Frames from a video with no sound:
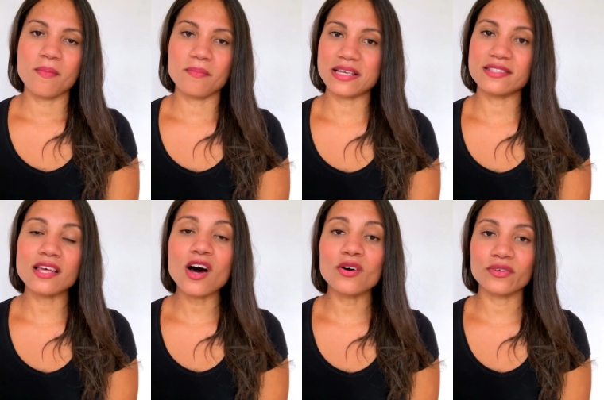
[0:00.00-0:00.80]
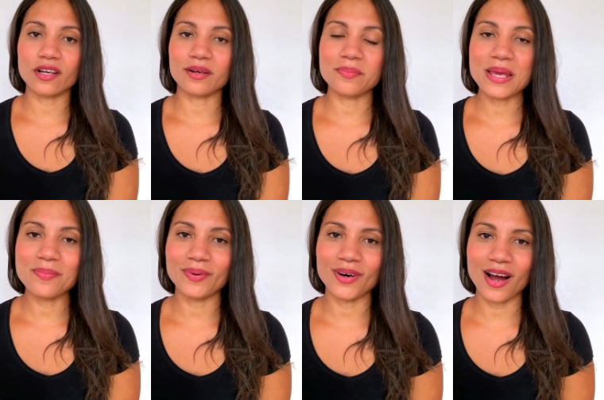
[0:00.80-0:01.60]
myself and other
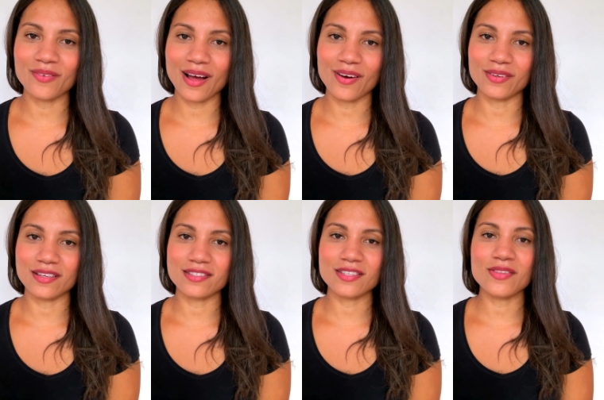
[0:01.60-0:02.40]
people around us.